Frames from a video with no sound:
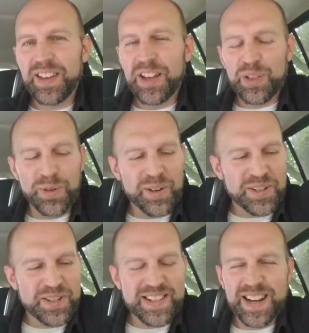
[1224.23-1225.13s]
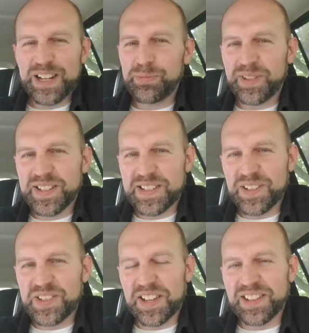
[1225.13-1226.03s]
throughout her 90 plus
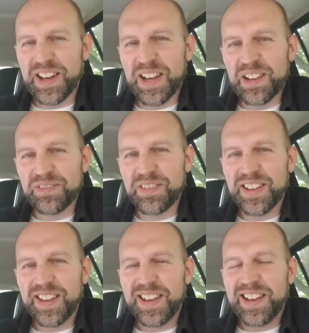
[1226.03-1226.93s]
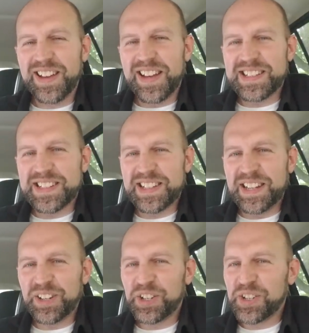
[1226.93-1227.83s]
years on life to
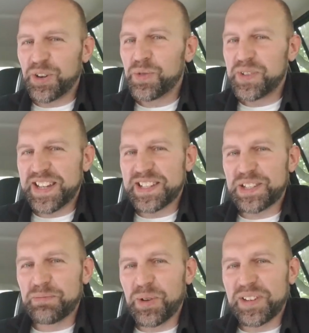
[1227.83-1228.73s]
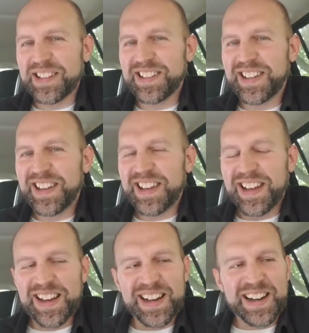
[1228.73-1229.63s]
hear her own testimony
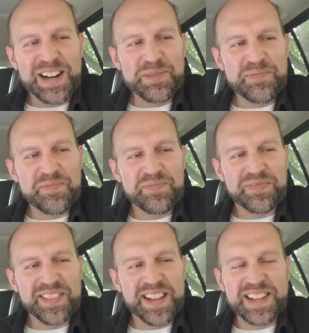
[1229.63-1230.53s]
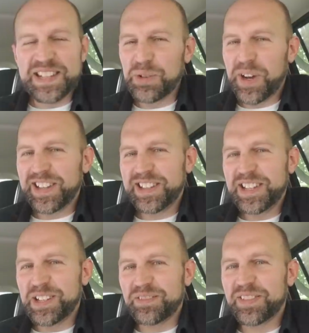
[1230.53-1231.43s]
um, i didn't want to
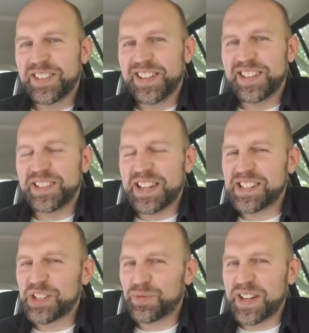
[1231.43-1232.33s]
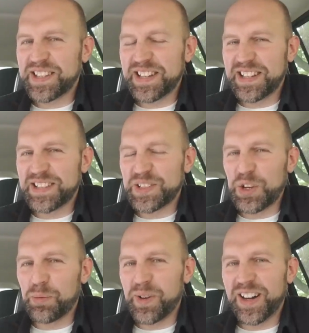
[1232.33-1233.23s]
leave like it just resonated
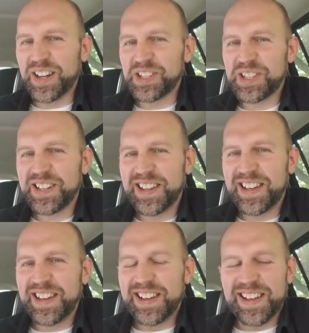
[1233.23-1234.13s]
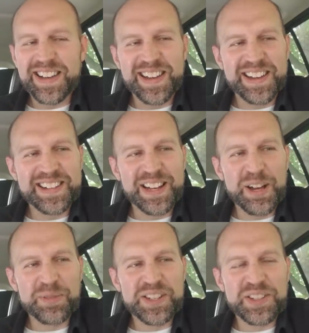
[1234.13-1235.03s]
so much and I,
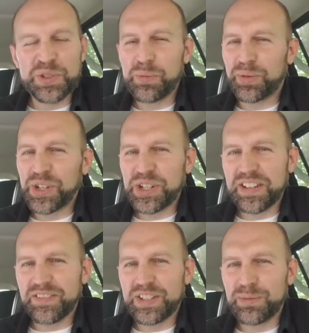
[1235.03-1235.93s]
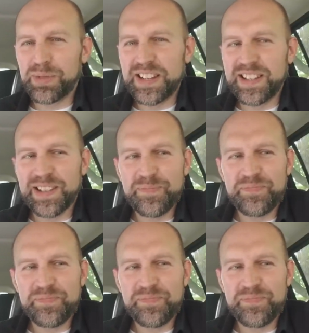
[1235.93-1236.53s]
I was just so appreciative to be